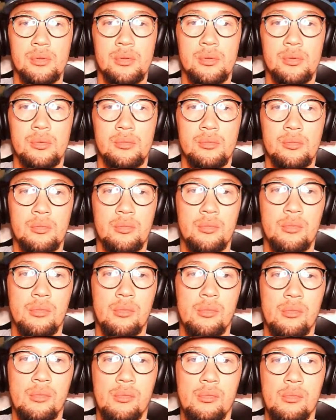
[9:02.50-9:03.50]

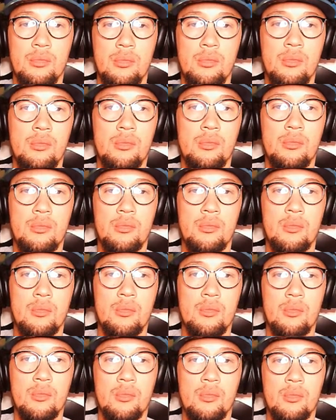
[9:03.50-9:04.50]

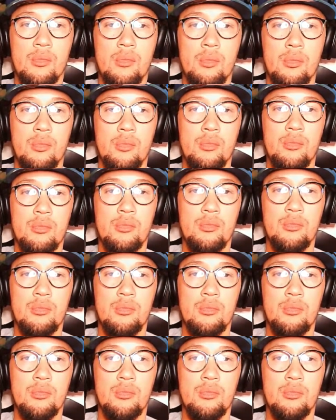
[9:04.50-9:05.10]
This person isn't speaking.